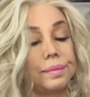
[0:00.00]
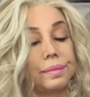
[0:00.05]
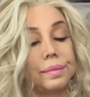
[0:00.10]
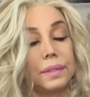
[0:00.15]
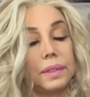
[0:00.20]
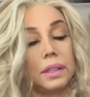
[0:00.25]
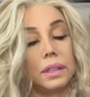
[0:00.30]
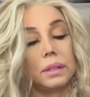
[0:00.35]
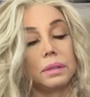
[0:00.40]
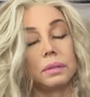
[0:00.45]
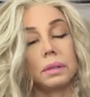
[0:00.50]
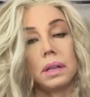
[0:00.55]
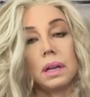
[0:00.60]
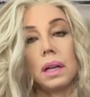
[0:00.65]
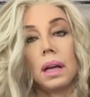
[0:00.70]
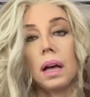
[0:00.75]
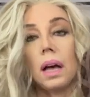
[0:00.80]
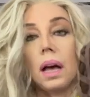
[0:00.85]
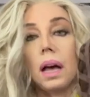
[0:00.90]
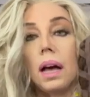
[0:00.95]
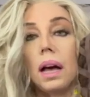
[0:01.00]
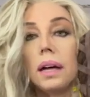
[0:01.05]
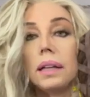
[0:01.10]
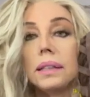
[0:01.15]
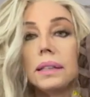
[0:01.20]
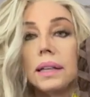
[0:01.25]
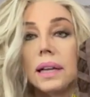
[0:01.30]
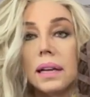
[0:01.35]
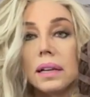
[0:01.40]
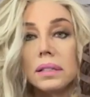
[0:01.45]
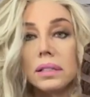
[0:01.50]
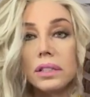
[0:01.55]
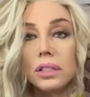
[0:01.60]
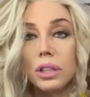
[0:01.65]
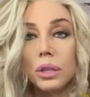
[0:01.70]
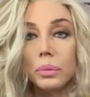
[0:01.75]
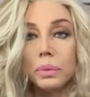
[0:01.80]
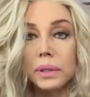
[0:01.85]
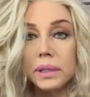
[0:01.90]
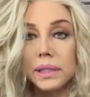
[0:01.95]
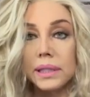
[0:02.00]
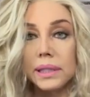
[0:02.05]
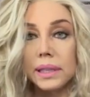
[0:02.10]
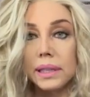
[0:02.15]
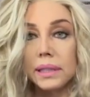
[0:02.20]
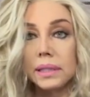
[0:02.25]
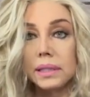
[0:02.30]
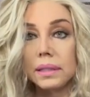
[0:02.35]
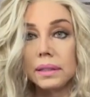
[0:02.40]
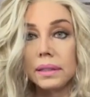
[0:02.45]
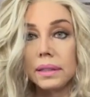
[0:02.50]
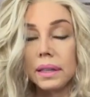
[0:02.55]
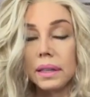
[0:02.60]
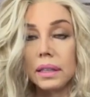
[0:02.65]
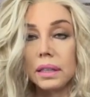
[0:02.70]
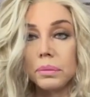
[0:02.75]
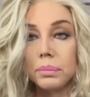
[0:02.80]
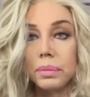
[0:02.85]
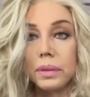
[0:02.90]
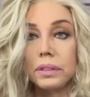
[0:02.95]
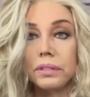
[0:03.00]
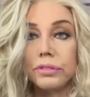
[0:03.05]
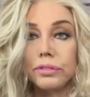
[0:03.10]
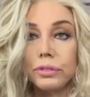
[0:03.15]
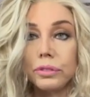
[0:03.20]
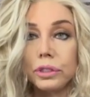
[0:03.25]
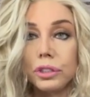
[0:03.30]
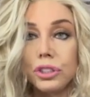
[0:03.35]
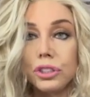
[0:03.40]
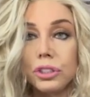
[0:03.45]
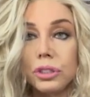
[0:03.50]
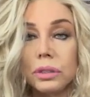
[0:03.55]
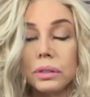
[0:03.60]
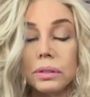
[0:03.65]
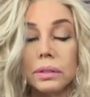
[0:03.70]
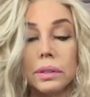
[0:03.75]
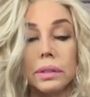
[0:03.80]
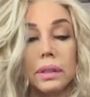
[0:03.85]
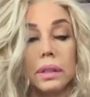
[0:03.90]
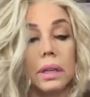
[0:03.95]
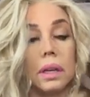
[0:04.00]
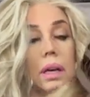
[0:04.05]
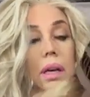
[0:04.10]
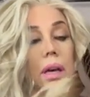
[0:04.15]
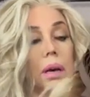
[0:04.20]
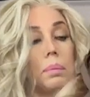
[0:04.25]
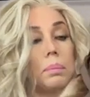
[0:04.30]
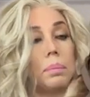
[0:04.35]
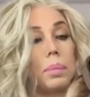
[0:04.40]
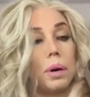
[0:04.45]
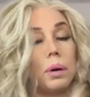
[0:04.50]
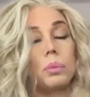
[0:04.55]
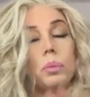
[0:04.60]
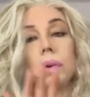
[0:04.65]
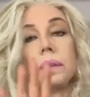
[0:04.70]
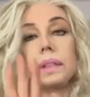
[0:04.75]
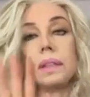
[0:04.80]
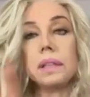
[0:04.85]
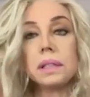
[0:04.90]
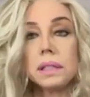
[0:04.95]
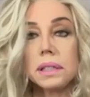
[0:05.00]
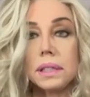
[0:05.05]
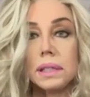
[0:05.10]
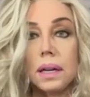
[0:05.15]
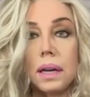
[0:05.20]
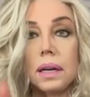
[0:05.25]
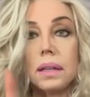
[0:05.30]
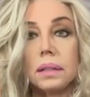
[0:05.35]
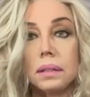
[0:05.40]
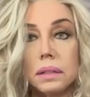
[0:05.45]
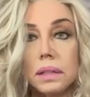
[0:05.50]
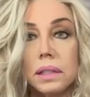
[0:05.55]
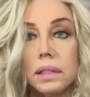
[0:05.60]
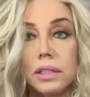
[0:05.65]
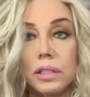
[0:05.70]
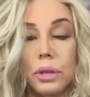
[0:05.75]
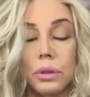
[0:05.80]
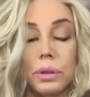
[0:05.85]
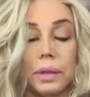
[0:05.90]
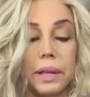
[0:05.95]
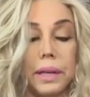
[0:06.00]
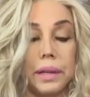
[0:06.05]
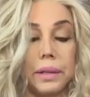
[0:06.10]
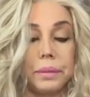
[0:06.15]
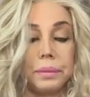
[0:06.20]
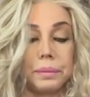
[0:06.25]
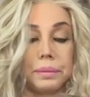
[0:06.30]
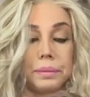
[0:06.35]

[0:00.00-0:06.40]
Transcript: no. And it has no extended nape, unfortunately. But with this style, it's okay.